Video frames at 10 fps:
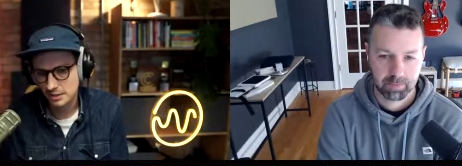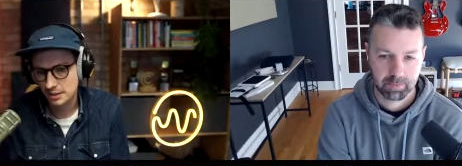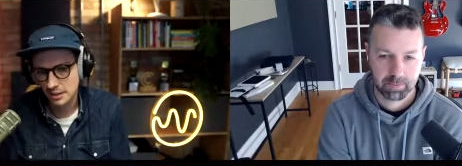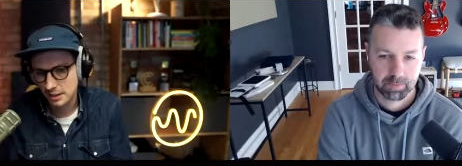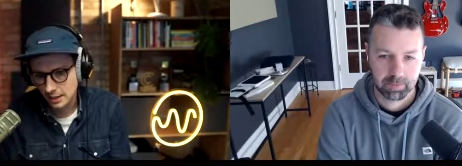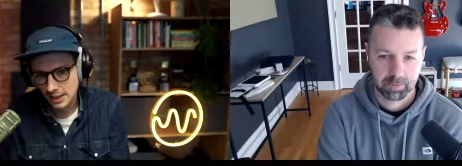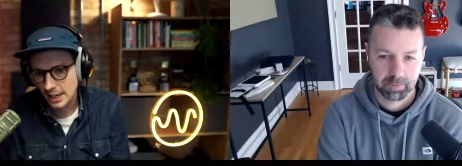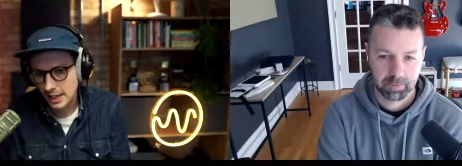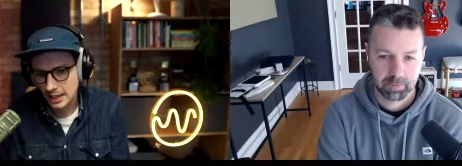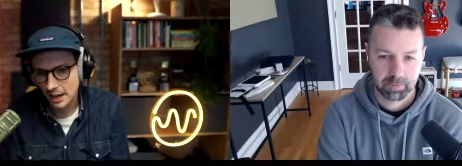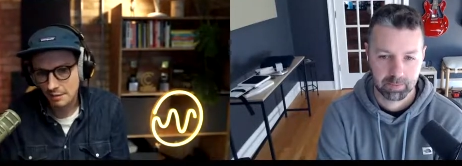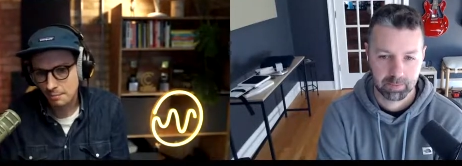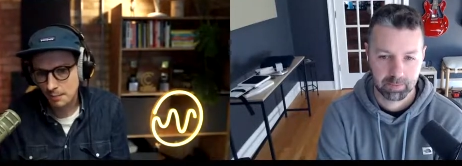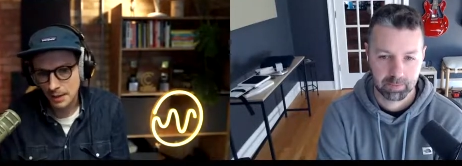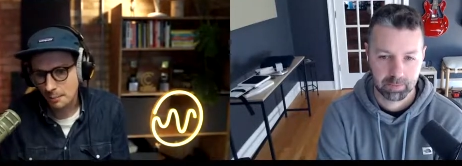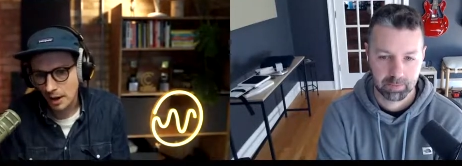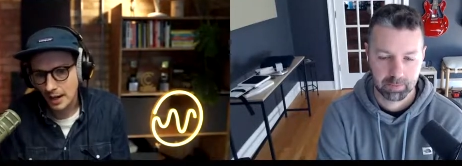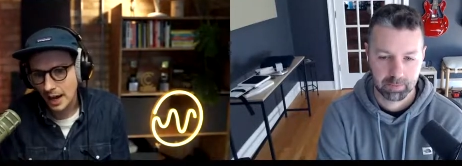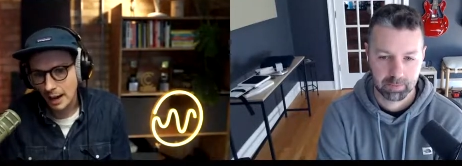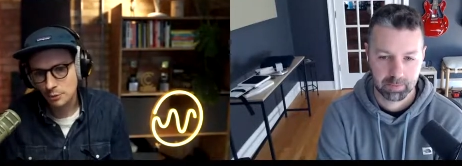Speaker 1: and kind of being behind a
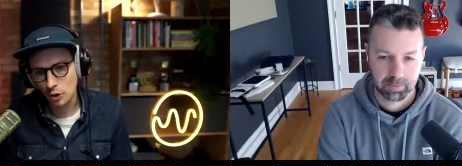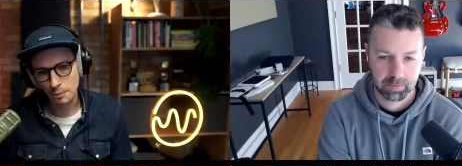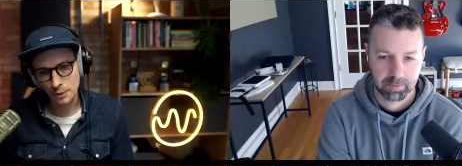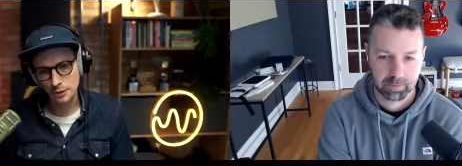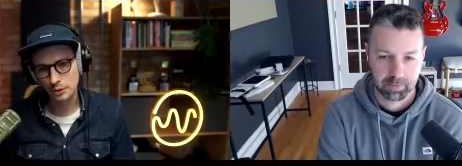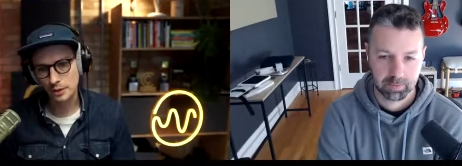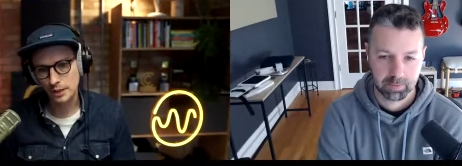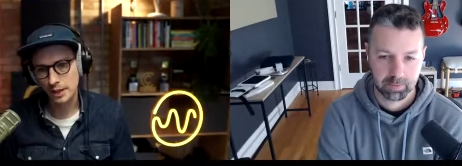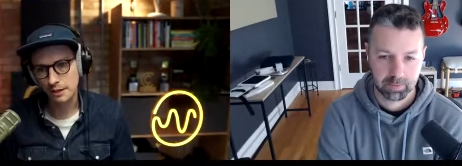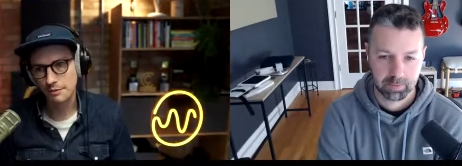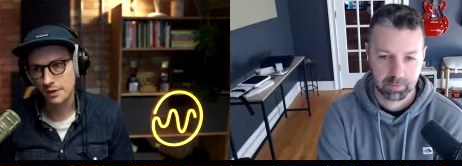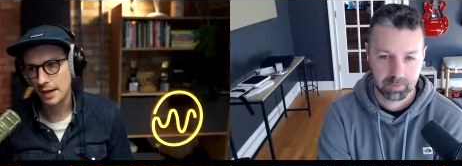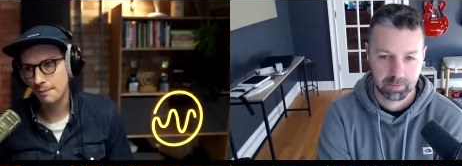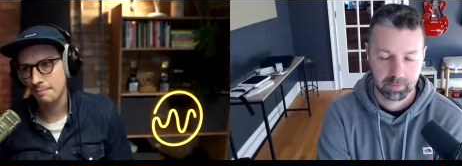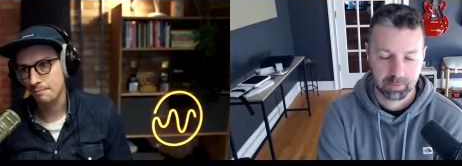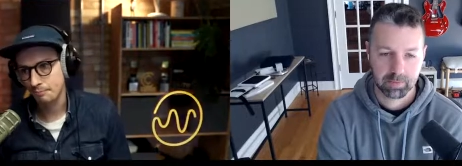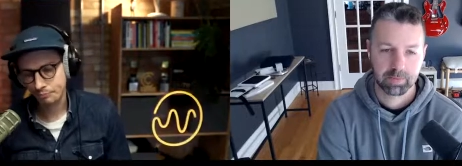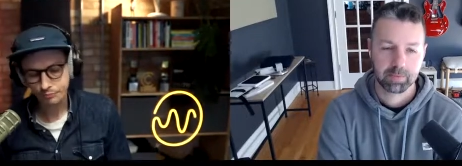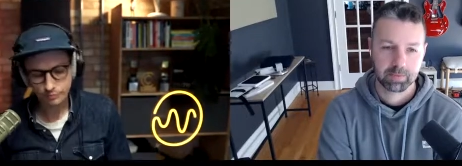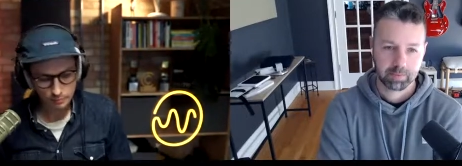laptop and doing kind of um,
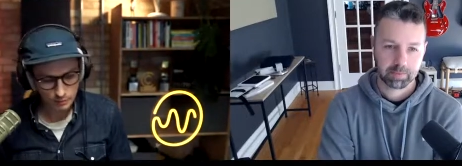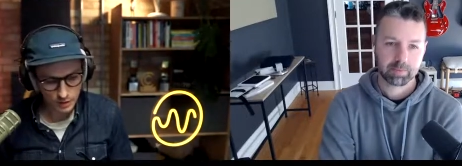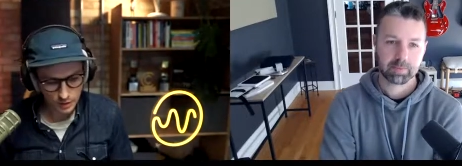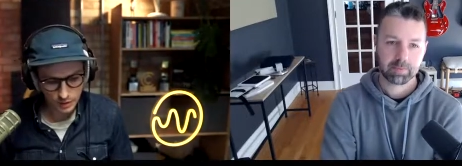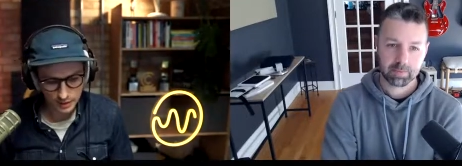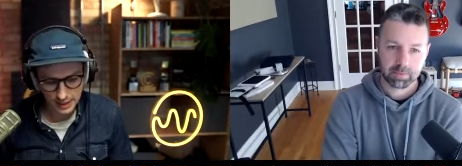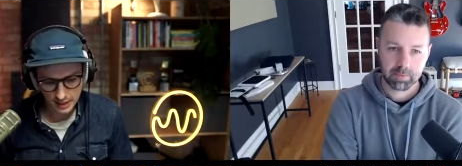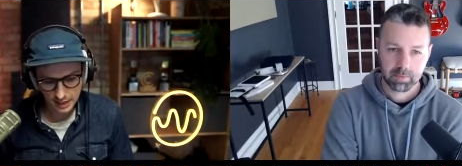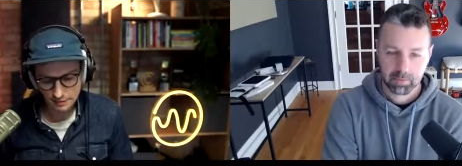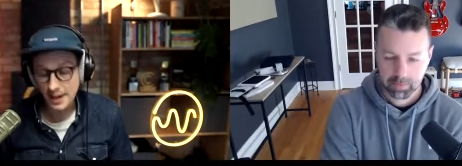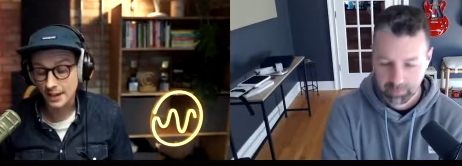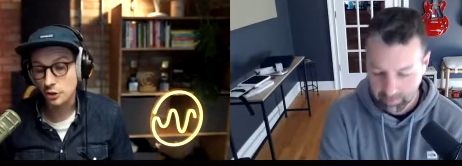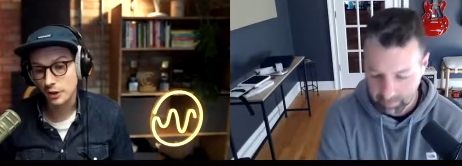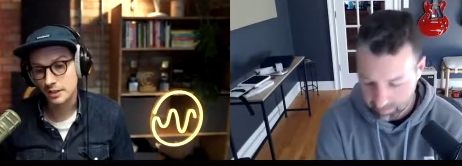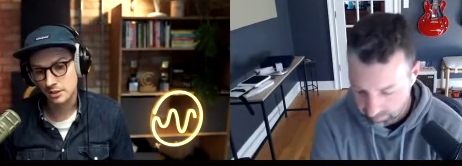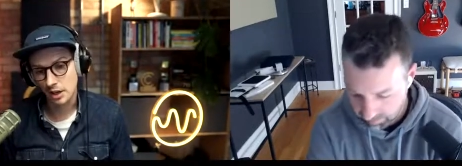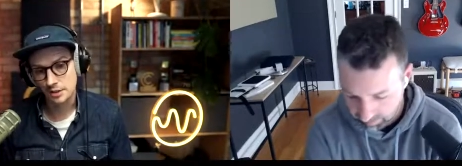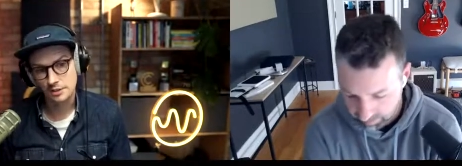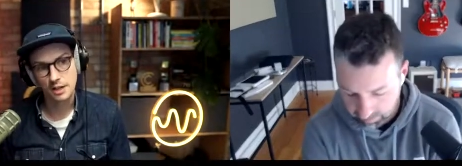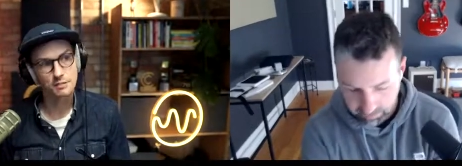that kind of electronic style of
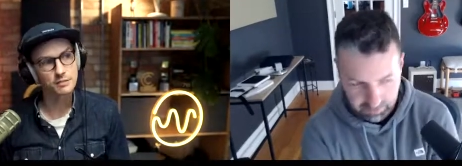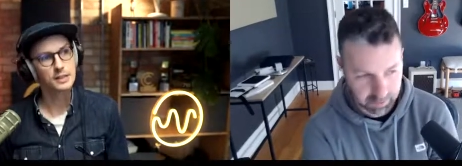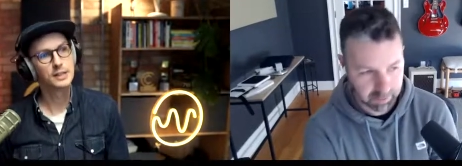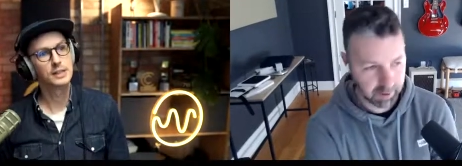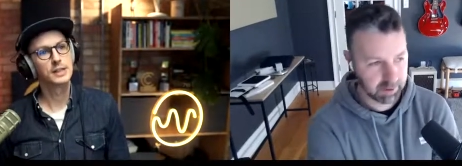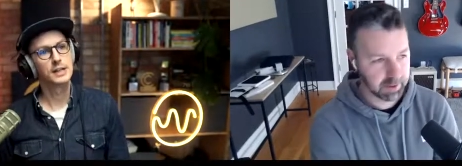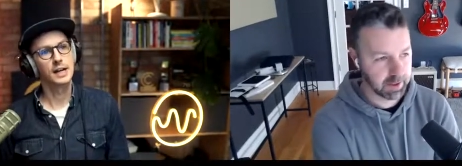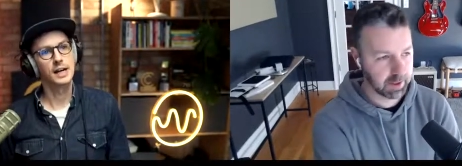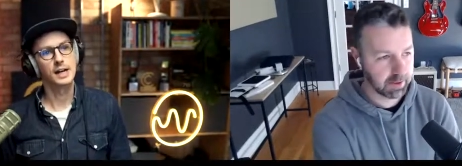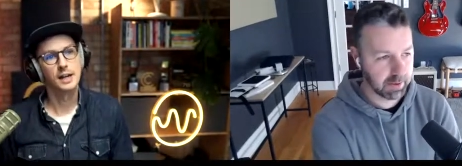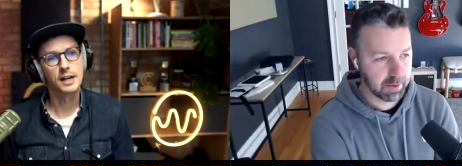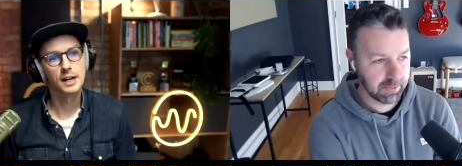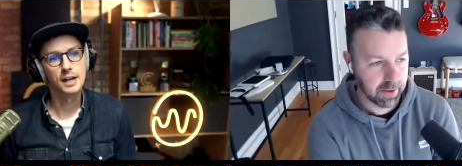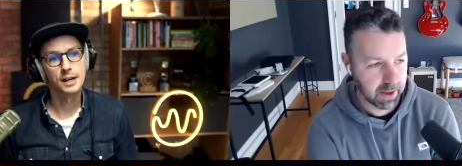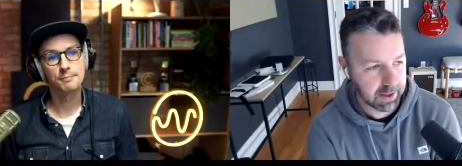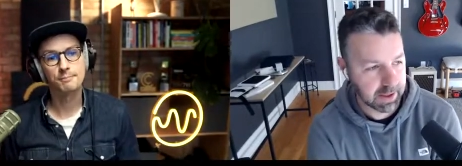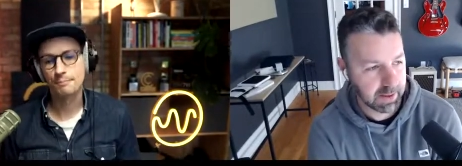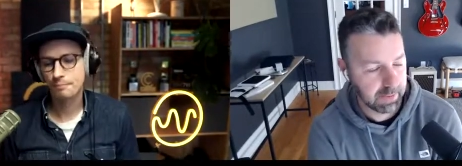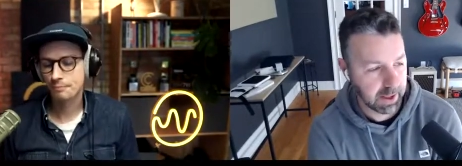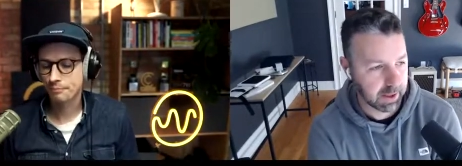stuff.
Speaker 2: Super interesting. The the um, funk stuff,
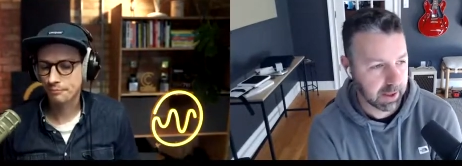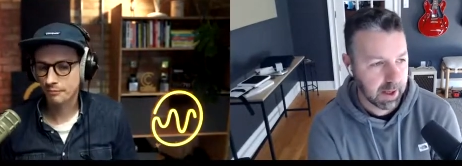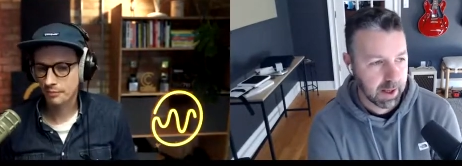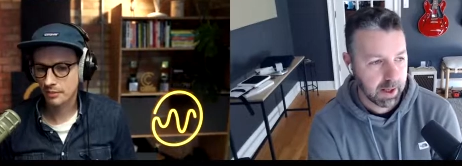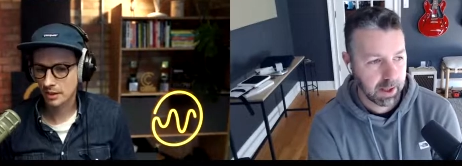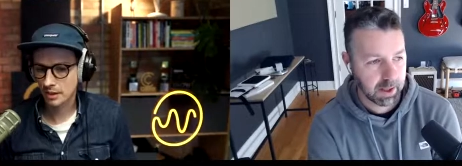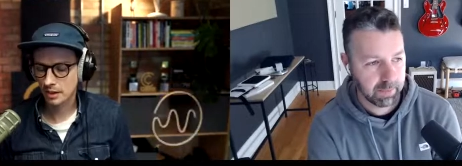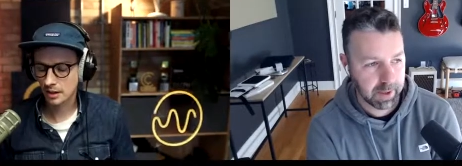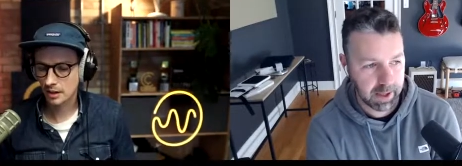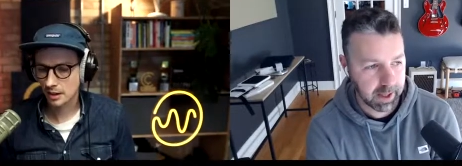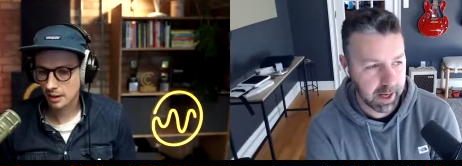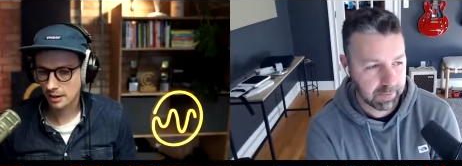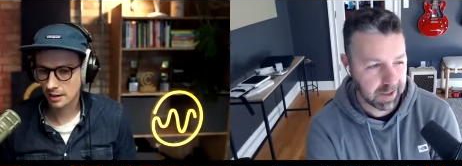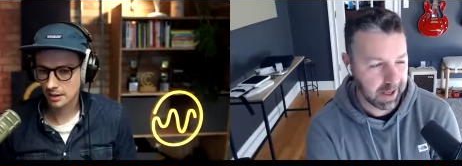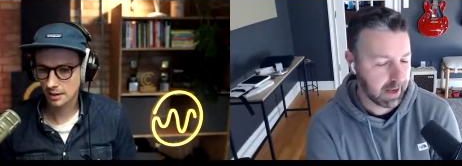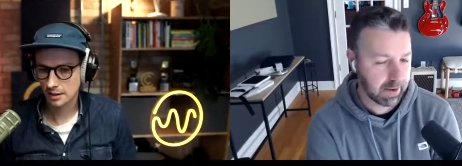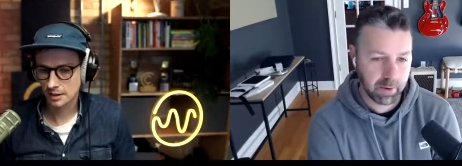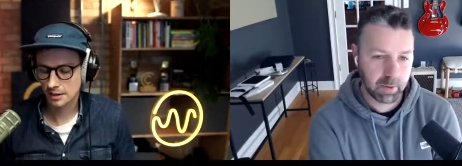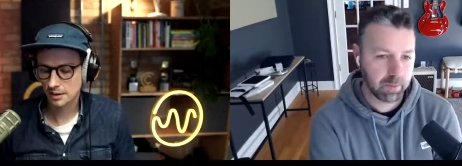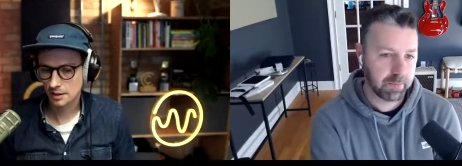like like for me, like I I
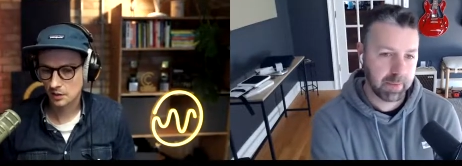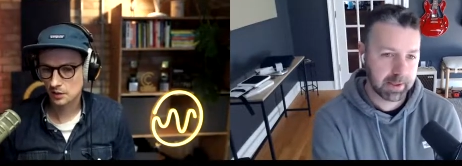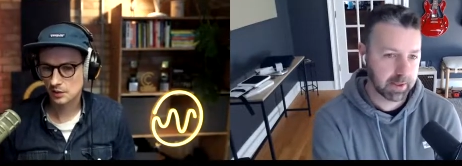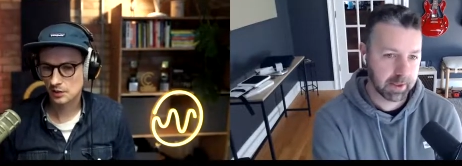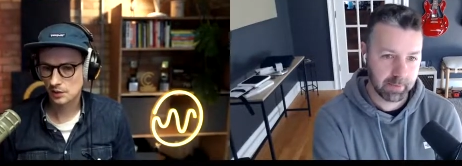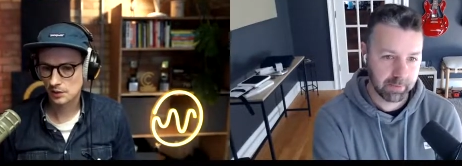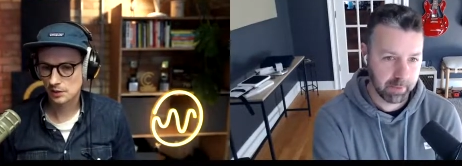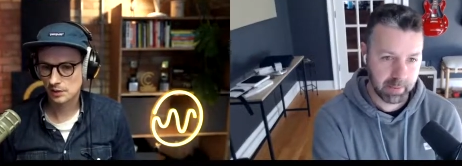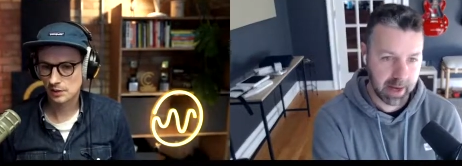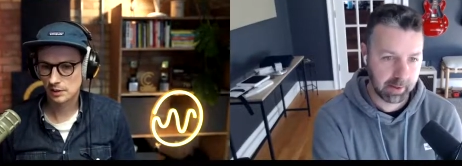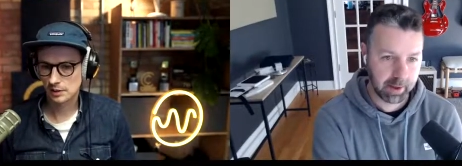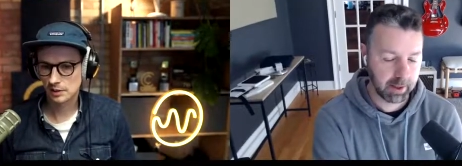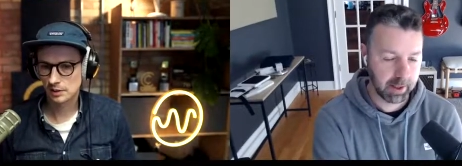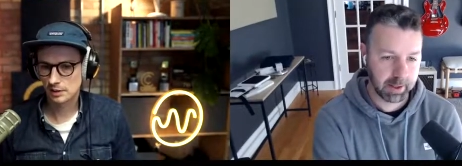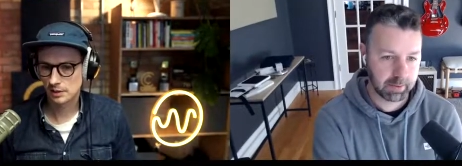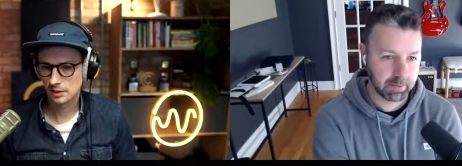oh, basically come from a background in like